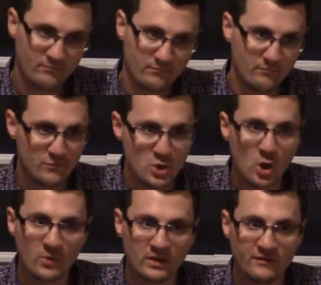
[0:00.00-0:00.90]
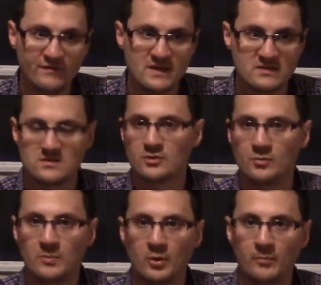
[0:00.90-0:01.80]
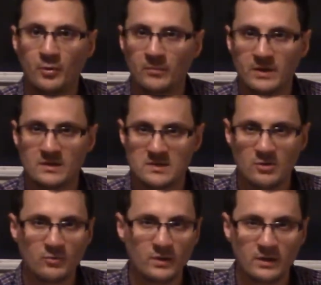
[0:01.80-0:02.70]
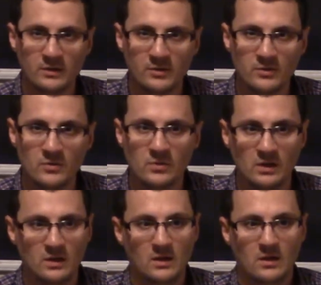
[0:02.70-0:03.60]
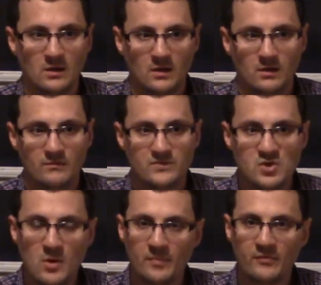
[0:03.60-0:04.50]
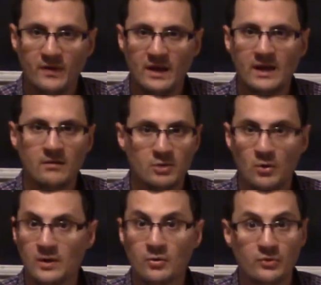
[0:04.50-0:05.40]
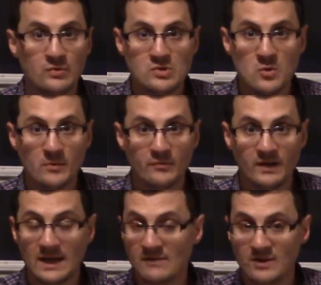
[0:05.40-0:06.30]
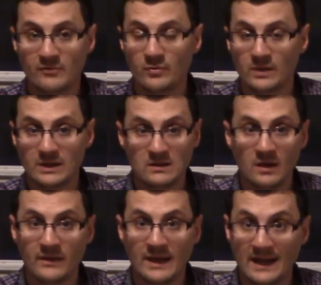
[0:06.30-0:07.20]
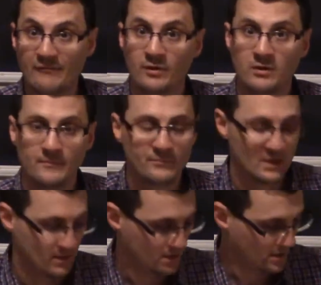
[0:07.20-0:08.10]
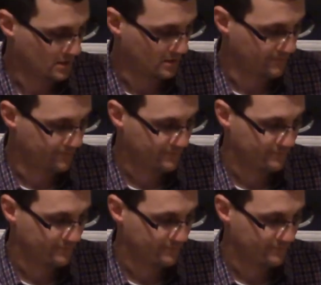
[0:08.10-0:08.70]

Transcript: knowing the feats is a little bit more important because I don't really do two-weapon fighting. I don't do two-weapon fighting. I've never really done that ever. And